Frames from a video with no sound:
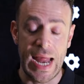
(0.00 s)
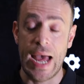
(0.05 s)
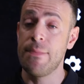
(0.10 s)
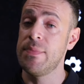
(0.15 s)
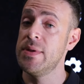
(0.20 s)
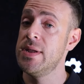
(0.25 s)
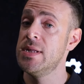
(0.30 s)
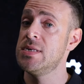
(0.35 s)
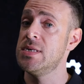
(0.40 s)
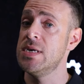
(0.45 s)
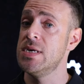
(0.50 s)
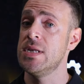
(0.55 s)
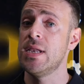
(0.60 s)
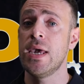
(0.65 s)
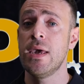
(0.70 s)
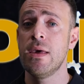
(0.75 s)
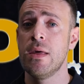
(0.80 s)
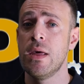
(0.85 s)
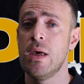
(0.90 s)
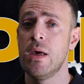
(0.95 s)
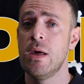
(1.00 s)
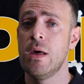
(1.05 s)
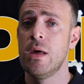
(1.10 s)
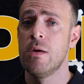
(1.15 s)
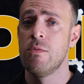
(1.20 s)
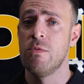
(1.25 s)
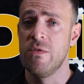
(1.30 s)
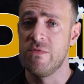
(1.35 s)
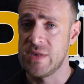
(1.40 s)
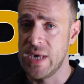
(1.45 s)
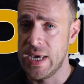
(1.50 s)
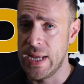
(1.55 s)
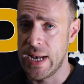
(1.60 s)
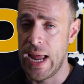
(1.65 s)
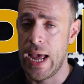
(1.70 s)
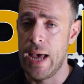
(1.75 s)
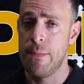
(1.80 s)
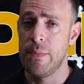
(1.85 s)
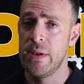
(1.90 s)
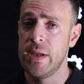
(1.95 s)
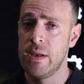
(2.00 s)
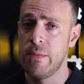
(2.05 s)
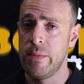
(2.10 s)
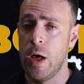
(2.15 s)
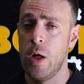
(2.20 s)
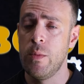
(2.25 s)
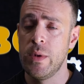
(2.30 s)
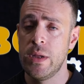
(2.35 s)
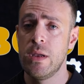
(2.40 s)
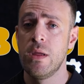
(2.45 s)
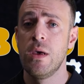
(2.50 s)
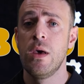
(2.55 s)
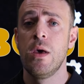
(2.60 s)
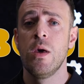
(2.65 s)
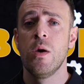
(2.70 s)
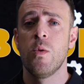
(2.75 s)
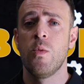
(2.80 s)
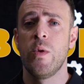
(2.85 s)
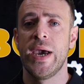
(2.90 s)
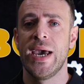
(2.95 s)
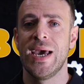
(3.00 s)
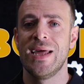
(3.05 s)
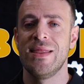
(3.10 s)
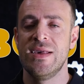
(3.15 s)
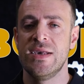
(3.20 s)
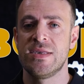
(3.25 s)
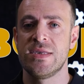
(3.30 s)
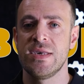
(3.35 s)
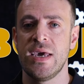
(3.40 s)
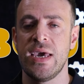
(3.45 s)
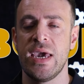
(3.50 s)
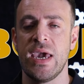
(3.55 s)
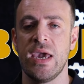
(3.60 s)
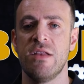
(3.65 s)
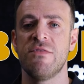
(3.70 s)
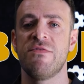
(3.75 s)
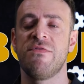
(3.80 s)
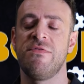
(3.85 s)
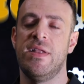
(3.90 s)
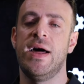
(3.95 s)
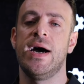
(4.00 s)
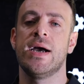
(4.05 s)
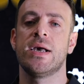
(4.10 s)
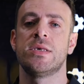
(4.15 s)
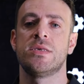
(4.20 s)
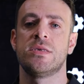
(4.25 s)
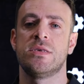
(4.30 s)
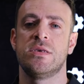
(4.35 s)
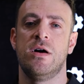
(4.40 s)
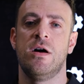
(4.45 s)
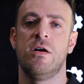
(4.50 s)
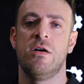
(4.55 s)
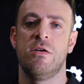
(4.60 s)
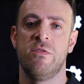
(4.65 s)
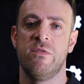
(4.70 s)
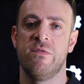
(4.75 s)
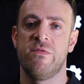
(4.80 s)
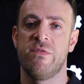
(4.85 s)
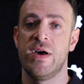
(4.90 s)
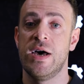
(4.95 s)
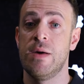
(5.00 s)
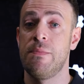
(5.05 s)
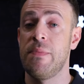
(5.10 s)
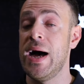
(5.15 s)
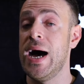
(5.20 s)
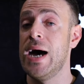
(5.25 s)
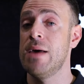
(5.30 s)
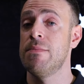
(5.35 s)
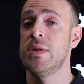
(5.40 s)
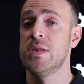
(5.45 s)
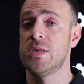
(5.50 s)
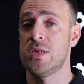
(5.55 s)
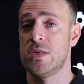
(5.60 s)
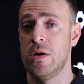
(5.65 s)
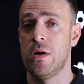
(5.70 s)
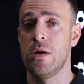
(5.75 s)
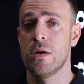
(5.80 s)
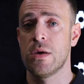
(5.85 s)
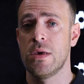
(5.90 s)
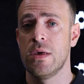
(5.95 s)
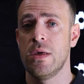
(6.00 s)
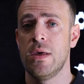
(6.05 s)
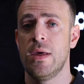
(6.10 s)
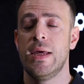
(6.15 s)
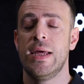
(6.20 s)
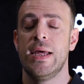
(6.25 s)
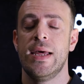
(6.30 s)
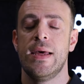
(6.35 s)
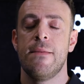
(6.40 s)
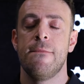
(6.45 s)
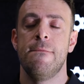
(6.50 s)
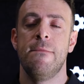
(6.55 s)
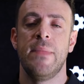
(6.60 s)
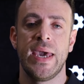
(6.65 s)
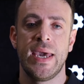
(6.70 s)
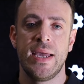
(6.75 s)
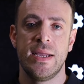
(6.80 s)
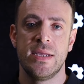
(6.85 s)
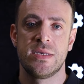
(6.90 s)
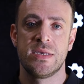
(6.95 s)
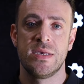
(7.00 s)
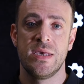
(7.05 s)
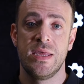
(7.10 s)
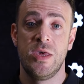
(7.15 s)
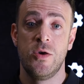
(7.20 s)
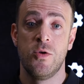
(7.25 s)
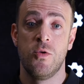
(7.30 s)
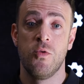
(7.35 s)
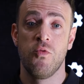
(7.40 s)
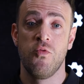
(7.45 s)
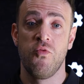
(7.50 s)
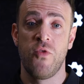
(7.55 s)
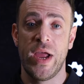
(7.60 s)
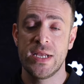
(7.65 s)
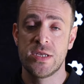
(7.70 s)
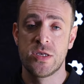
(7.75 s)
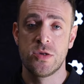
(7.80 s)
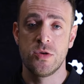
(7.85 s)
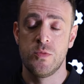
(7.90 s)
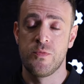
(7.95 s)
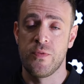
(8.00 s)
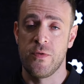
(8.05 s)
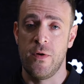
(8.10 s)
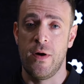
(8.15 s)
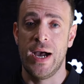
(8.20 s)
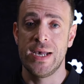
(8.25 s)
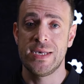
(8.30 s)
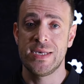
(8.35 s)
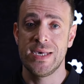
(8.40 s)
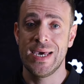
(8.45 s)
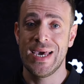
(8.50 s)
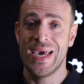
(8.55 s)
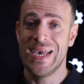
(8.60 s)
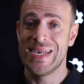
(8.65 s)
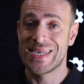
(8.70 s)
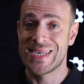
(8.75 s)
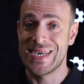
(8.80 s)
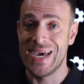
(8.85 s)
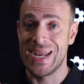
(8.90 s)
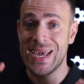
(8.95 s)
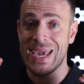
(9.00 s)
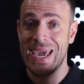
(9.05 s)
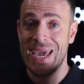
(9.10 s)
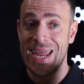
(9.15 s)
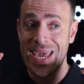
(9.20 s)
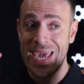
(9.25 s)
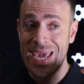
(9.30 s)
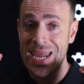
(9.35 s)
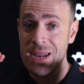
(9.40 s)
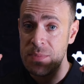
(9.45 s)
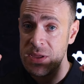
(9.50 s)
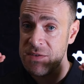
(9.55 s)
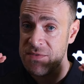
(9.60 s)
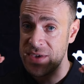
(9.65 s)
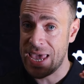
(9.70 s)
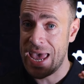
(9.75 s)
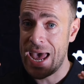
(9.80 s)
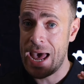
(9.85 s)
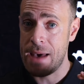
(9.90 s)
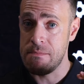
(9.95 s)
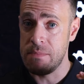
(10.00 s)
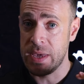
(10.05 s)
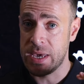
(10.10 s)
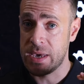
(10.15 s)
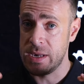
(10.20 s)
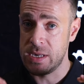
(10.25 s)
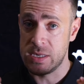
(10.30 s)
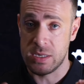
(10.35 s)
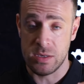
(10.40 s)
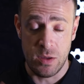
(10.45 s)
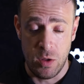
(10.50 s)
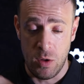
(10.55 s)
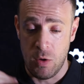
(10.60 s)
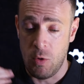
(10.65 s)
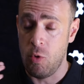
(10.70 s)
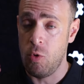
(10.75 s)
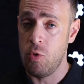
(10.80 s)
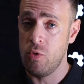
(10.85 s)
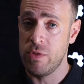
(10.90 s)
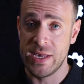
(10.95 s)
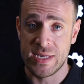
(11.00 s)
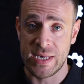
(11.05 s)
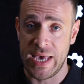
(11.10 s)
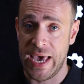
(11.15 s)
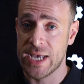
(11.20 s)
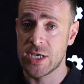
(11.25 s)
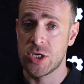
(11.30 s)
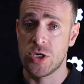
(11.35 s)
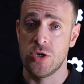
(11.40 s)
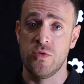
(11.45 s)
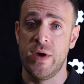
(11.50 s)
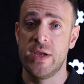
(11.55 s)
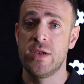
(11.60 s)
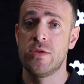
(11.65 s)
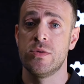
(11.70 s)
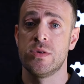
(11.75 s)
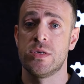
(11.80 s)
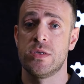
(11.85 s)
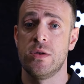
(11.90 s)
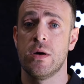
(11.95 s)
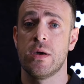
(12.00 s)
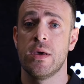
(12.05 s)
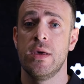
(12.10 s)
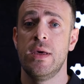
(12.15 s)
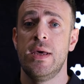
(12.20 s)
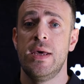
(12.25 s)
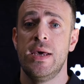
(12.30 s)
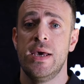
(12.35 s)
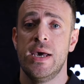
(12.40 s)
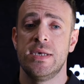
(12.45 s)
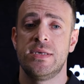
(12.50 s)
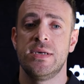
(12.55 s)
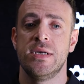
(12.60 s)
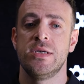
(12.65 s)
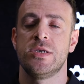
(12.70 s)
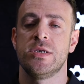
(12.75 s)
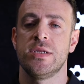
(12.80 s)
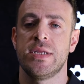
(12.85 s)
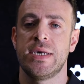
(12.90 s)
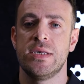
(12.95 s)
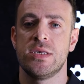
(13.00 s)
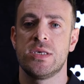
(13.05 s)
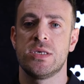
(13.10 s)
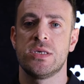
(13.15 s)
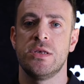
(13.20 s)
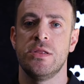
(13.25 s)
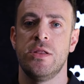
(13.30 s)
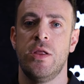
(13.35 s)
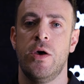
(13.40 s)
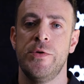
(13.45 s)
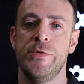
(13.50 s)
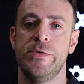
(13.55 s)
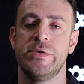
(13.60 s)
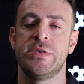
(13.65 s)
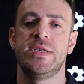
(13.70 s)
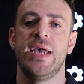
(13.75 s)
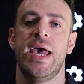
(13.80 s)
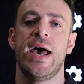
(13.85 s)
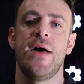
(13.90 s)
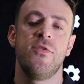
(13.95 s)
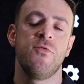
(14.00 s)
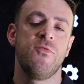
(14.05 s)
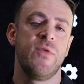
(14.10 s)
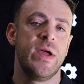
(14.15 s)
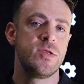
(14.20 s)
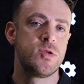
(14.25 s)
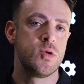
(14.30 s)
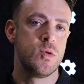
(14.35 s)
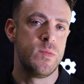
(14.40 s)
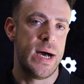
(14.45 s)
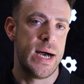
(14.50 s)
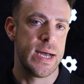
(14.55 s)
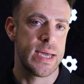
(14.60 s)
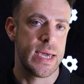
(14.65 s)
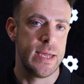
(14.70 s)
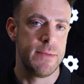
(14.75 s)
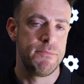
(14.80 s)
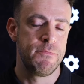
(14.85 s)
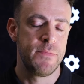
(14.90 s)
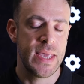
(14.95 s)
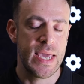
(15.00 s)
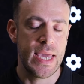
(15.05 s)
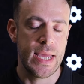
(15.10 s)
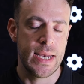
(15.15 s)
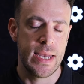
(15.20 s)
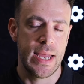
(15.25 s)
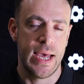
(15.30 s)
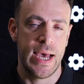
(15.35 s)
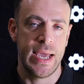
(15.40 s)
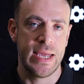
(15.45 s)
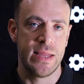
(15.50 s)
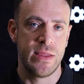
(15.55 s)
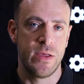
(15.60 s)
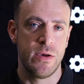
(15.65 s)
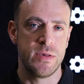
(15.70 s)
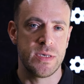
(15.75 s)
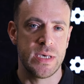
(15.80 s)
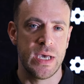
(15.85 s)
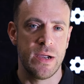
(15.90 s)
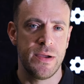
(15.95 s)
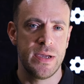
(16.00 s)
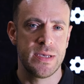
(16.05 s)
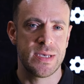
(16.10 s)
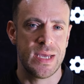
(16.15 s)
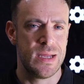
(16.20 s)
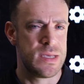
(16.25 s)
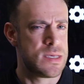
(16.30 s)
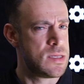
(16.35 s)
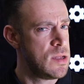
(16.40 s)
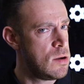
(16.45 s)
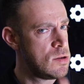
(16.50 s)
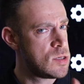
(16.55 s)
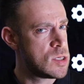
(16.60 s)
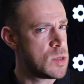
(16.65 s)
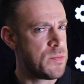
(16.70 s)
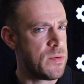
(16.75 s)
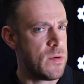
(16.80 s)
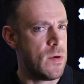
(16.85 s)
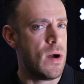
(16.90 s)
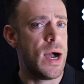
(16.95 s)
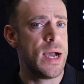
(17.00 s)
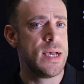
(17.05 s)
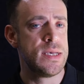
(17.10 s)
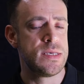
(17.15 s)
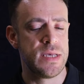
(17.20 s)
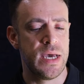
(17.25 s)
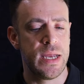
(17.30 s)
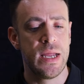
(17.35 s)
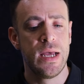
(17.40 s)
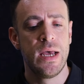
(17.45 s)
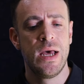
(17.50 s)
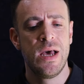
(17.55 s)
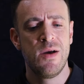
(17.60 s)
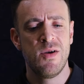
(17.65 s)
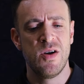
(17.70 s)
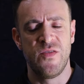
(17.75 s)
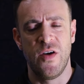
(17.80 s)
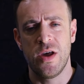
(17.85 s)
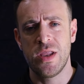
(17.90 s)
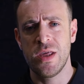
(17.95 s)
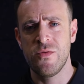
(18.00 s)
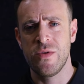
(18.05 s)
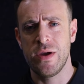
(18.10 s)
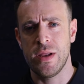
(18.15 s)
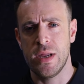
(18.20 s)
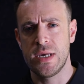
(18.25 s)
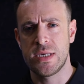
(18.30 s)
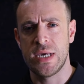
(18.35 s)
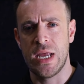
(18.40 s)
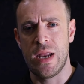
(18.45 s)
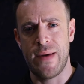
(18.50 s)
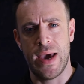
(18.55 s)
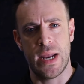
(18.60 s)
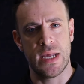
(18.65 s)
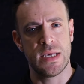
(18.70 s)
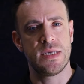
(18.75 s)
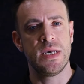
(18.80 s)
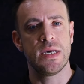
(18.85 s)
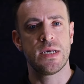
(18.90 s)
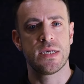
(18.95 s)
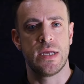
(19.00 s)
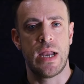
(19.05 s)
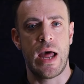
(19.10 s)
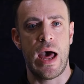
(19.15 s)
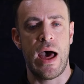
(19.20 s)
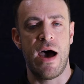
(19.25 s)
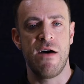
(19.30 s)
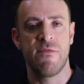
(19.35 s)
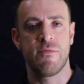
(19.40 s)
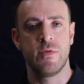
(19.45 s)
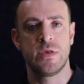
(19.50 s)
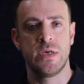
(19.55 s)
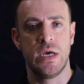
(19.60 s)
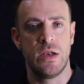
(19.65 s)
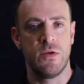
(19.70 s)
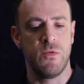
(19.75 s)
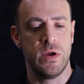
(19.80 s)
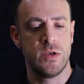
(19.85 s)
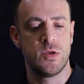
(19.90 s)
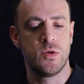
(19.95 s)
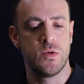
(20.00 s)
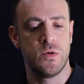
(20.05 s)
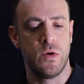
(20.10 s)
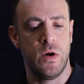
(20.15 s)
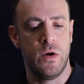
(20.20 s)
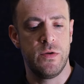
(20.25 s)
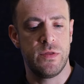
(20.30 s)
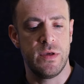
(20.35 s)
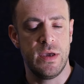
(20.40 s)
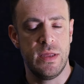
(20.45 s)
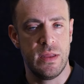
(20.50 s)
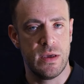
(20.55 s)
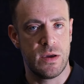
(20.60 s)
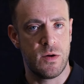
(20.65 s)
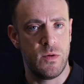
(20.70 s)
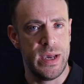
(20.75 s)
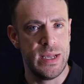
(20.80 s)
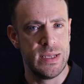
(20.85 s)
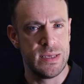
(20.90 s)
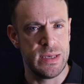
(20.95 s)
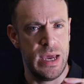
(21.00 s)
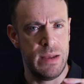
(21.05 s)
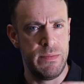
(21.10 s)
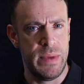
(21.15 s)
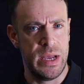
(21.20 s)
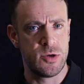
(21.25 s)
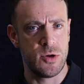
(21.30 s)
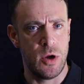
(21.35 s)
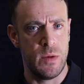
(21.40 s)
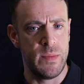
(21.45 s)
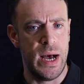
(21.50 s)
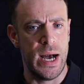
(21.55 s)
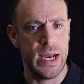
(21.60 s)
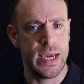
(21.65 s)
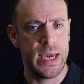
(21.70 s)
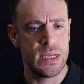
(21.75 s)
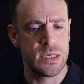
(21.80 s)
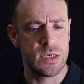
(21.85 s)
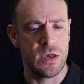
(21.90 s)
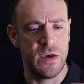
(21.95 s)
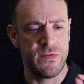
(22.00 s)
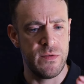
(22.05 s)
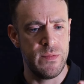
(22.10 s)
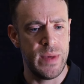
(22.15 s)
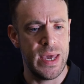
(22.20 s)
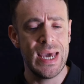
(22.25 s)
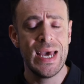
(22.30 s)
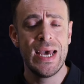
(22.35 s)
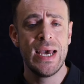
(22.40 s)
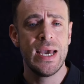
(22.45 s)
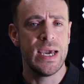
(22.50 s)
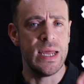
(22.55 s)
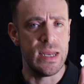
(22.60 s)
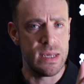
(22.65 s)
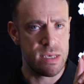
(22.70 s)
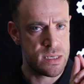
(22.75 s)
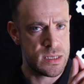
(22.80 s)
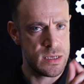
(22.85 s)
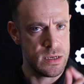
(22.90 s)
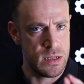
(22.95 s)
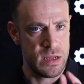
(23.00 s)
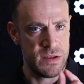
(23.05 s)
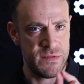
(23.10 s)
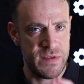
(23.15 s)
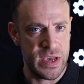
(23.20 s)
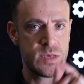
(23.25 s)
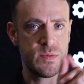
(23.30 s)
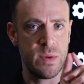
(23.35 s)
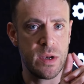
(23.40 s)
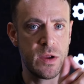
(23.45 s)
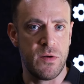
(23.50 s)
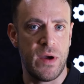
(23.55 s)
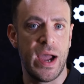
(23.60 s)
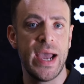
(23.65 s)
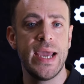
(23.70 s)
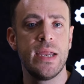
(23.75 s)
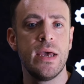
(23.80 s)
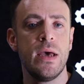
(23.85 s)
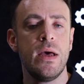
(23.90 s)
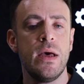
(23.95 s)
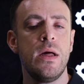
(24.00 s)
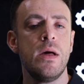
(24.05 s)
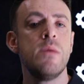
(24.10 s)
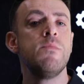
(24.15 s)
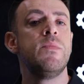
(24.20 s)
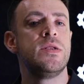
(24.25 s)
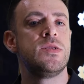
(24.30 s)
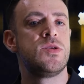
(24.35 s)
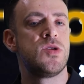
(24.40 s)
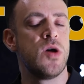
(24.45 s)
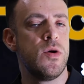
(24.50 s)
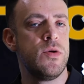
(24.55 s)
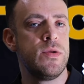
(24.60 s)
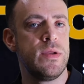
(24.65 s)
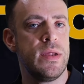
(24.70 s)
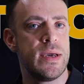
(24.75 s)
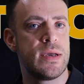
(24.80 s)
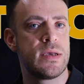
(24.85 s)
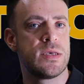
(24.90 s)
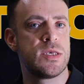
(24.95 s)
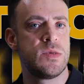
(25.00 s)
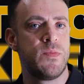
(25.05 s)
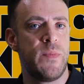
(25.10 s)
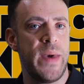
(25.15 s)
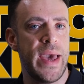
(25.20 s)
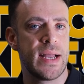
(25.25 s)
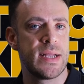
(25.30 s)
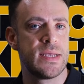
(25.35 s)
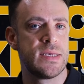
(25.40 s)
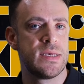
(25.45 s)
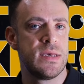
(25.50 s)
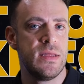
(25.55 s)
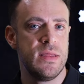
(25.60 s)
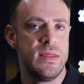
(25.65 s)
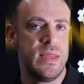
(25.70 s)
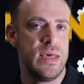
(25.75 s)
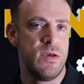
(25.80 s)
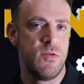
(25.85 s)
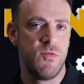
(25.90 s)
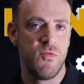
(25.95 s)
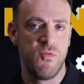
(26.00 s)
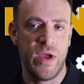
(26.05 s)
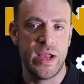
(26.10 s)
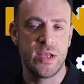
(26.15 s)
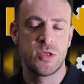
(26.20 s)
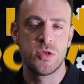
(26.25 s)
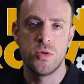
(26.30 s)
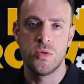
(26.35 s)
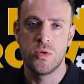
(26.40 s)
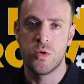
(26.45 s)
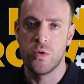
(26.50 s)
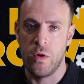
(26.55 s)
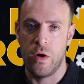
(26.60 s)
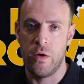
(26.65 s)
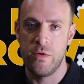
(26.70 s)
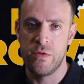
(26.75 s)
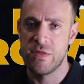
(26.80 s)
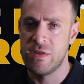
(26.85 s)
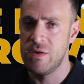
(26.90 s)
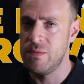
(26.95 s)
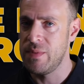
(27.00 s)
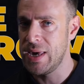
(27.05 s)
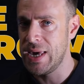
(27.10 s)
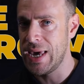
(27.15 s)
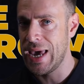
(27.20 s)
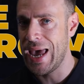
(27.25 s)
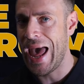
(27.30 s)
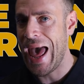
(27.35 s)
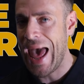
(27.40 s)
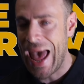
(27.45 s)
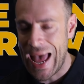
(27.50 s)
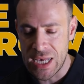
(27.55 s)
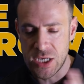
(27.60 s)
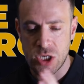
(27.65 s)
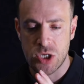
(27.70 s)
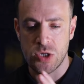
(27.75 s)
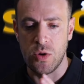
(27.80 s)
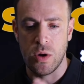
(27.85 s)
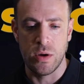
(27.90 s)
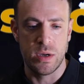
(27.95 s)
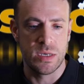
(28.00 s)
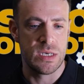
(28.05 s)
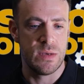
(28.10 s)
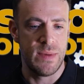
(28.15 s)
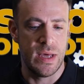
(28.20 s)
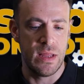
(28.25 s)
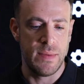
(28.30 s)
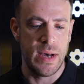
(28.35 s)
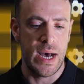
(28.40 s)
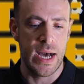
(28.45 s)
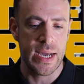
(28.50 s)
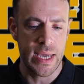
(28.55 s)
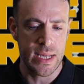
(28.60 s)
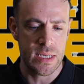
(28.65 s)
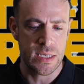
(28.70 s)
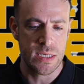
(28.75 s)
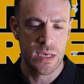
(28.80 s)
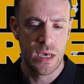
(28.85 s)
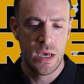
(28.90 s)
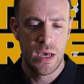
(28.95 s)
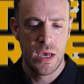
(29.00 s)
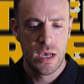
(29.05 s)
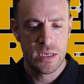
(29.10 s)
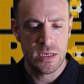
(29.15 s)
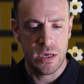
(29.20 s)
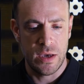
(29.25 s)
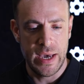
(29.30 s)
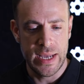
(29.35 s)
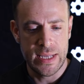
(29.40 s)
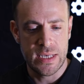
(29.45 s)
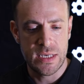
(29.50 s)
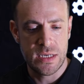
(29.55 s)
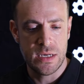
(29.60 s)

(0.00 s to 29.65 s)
it happen in Sydney. We've seen it happen in Melbourne, where this influx of apartment stock means your rental pricing is going to get hit a bit of a cap because all this extra rental stock essentially slows down the rental market in those areas. And it's no surprise that we've only really seen about a 6.5% rental growth in the Queensland metro market. So for me, it is still investment grade, but don't expect the rental growth to be as strong as some other markets. So it's